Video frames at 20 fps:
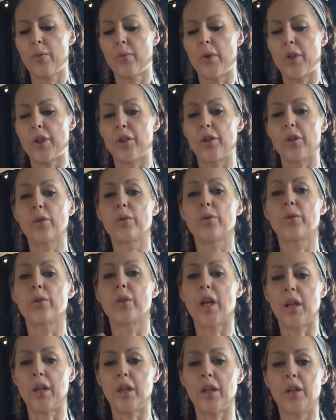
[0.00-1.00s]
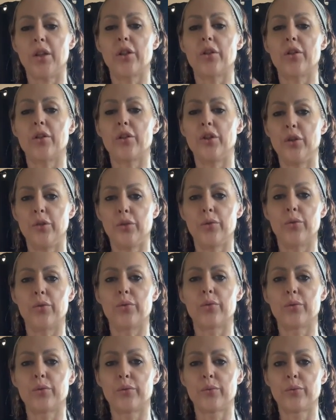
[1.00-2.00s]
when you're creating your
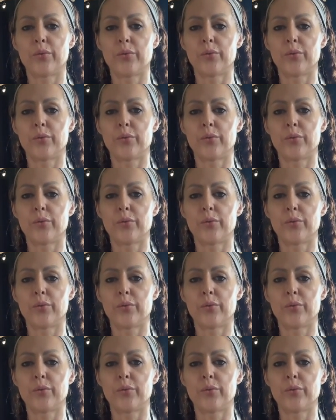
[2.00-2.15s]
new